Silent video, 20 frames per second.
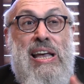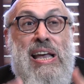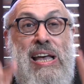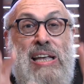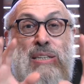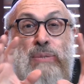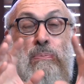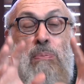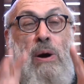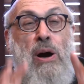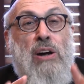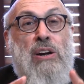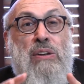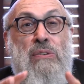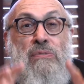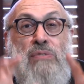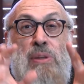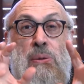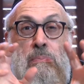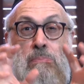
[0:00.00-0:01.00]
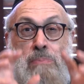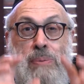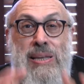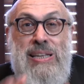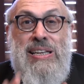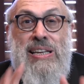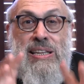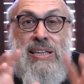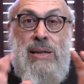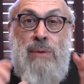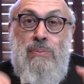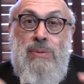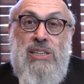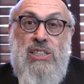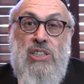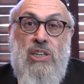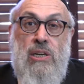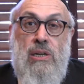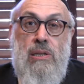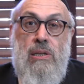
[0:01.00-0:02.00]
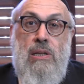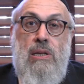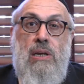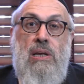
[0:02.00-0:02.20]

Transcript: It's part of the binyan hamishkan.